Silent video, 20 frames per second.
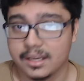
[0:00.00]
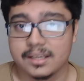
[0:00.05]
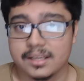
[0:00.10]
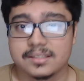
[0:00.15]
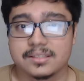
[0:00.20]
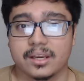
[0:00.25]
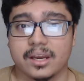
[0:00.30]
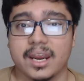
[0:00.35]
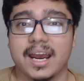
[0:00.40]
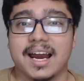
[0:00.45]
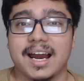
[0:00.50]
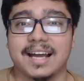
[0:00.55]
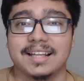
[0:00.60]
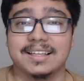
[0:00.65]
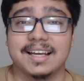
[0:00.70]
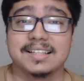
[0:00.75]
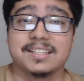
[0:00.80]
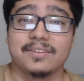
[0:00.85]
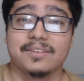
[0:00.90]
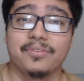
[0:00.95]
So yeah,
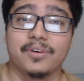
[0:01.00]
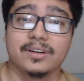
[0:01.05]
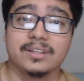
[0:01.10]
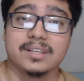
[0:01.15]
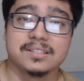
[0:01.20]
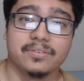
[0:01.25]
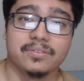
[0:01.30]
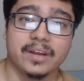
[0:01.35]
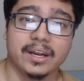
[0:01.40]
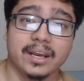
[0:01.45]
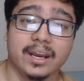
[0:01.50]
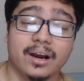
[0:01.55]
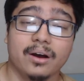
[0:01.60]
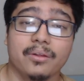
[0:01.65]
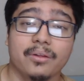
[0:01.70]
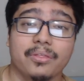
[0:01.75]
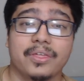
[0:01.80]
that's it for this video.